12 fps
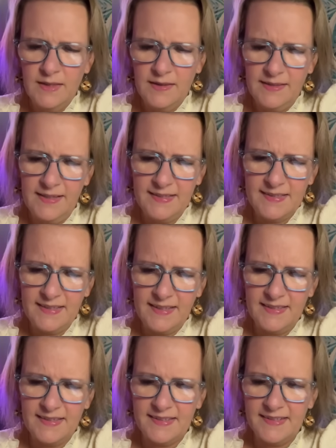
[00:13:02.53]
This
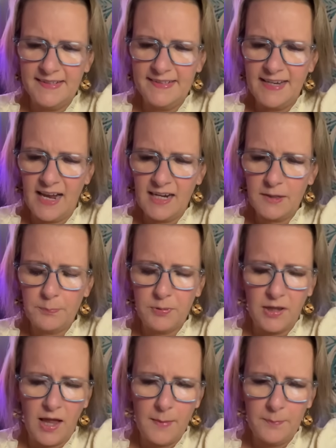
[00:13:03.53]
is Duck
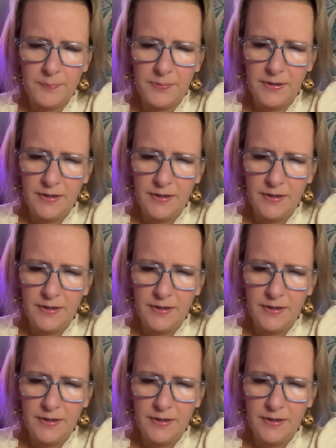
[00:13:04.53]
Plump